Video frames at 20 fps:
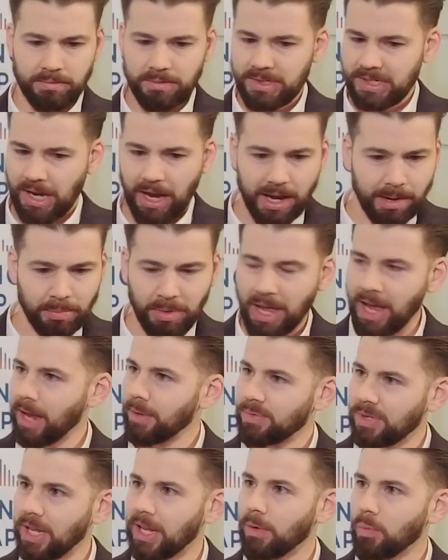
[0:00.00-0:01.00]
time
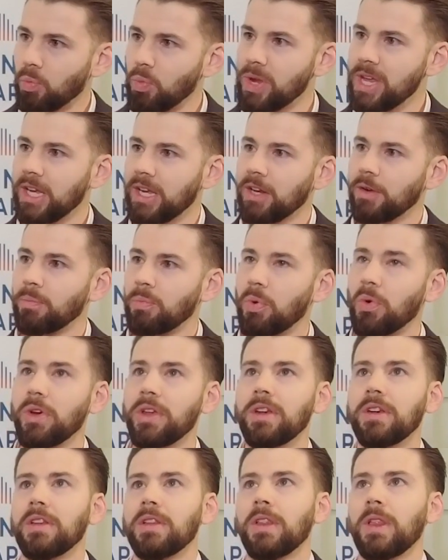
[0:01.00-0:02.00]
lapse. Like, we can
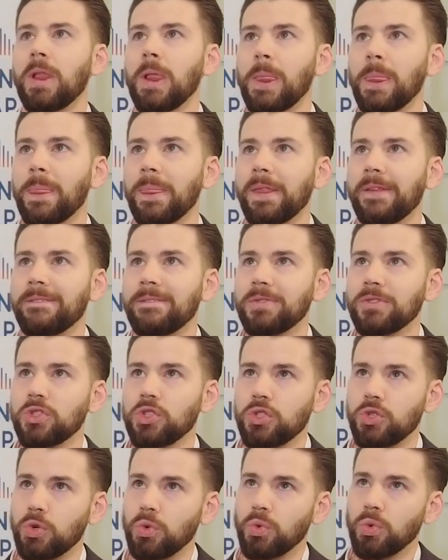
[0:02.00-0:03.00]
put
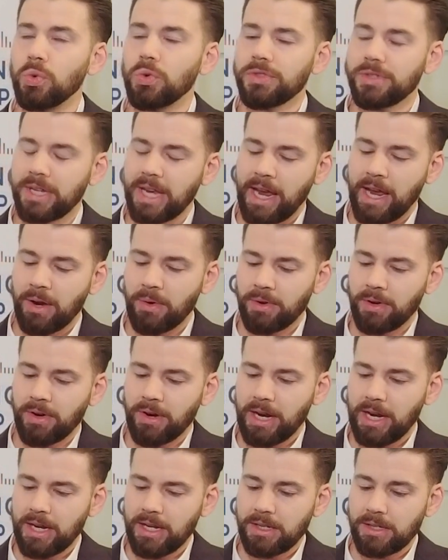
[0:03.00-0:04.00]
tools now in our
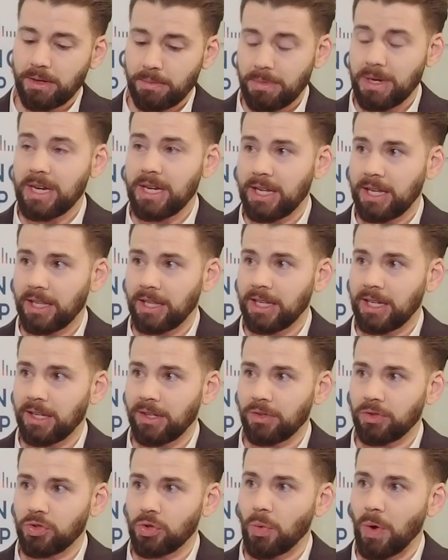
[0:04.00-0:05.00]
hands
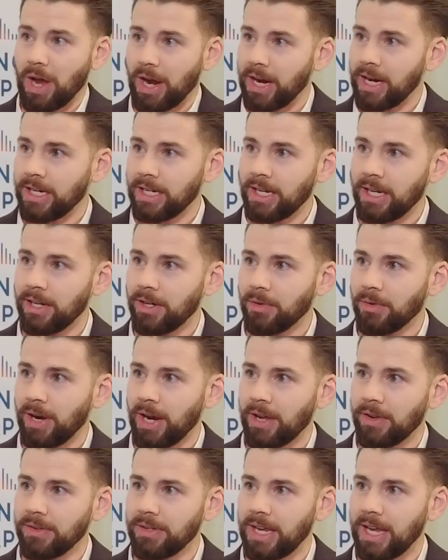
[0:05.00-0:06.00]
immediately to ideate
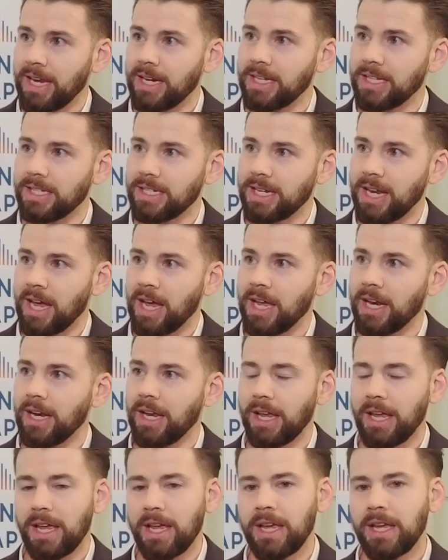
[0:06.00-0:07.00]
around, and it's not,
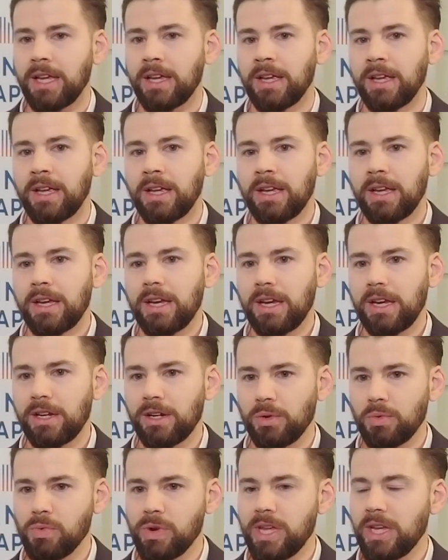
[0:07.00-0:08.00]
hey, in
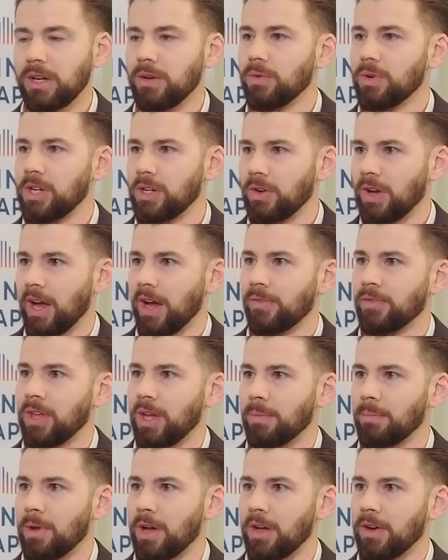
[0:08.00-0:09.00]
a week when you have
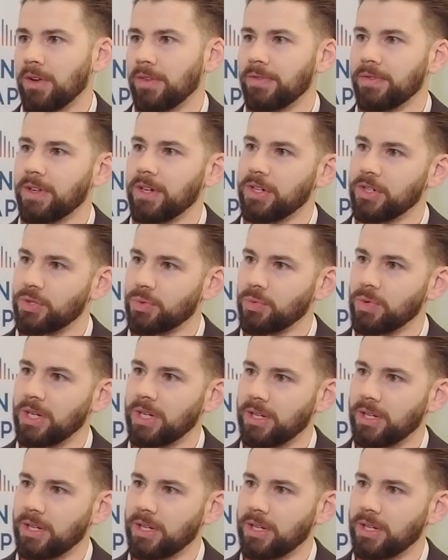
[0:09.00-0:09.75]
that model finished, we